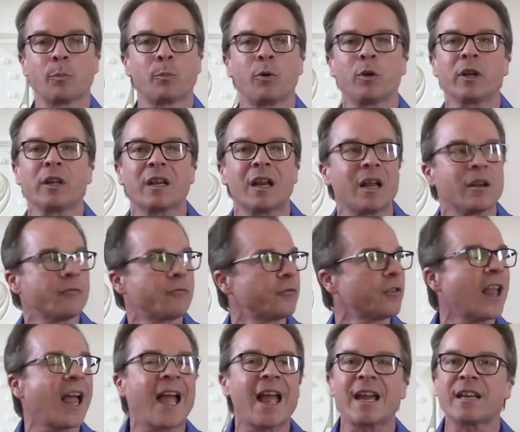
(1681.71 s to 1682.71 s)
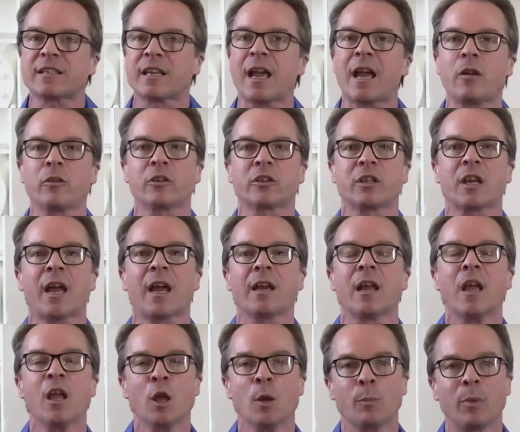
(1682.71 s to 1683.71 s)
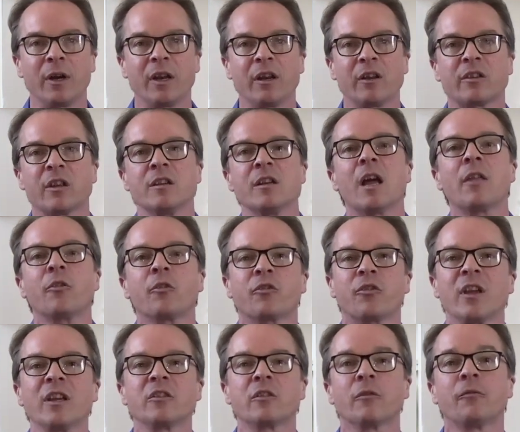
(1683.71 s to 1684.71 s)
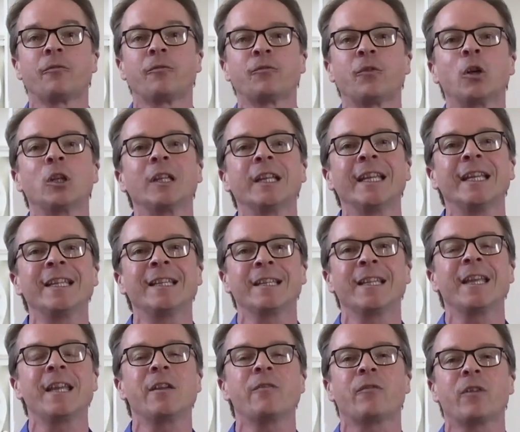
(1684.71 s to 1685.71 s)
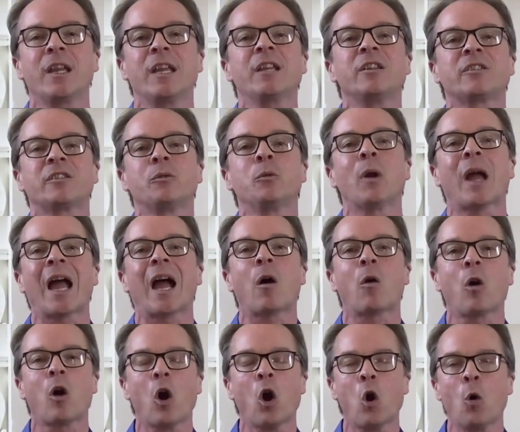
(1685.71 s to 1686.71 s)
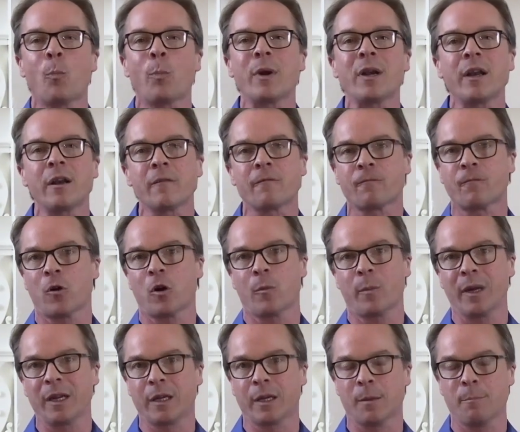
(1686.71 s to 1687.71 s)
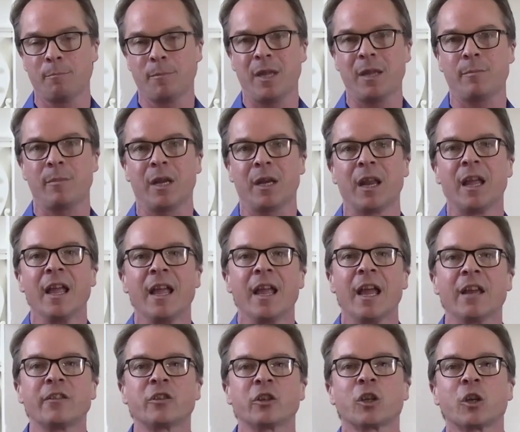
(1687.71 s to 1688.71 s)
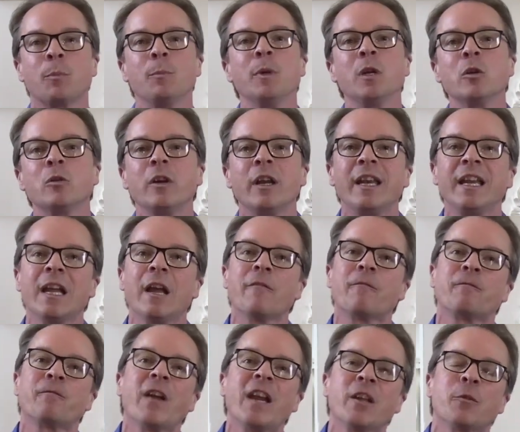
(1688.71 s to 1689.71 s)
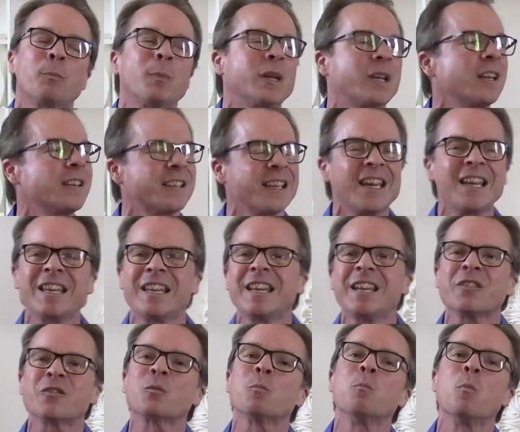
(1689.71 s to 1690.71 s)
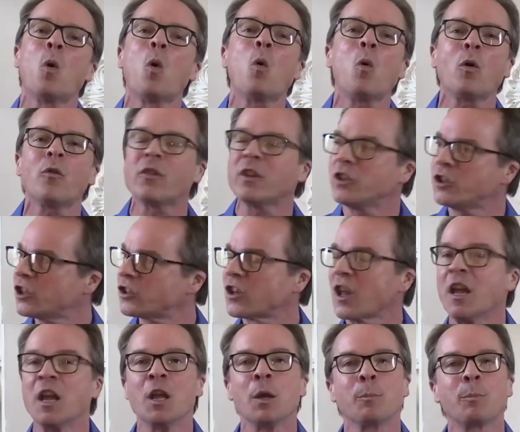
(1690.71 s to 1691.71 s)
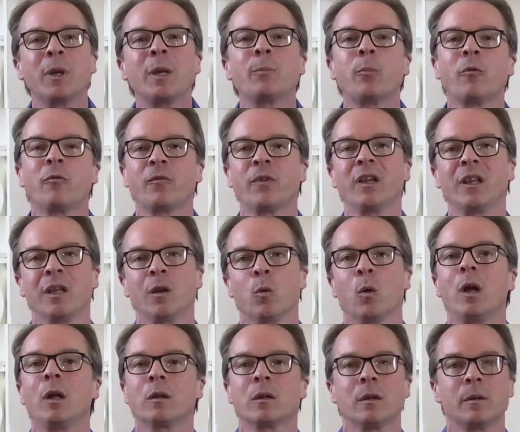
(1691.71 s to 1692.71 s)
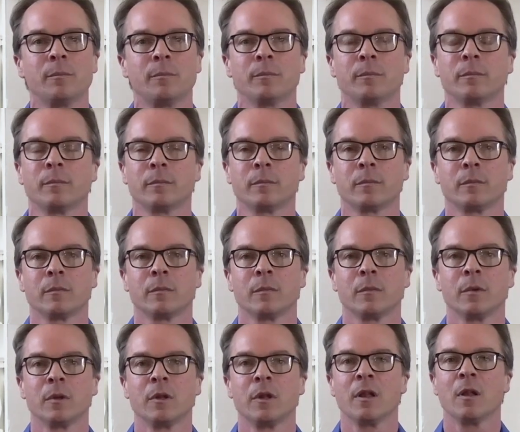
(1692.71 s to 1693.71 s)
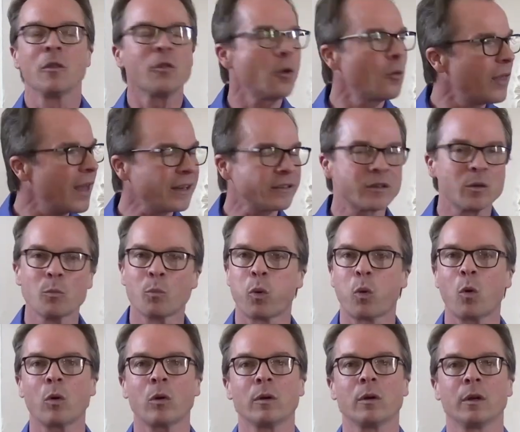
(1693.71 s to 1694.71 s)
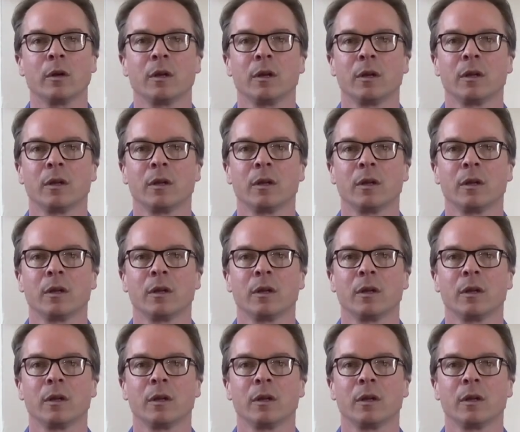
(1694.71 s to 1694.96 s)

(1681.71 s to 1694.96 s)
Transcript: put it on flags outside, but it is another thing to fully live into our open and affirming commitment as a community of faith, because it is more than just people feeling welcome. So that's important.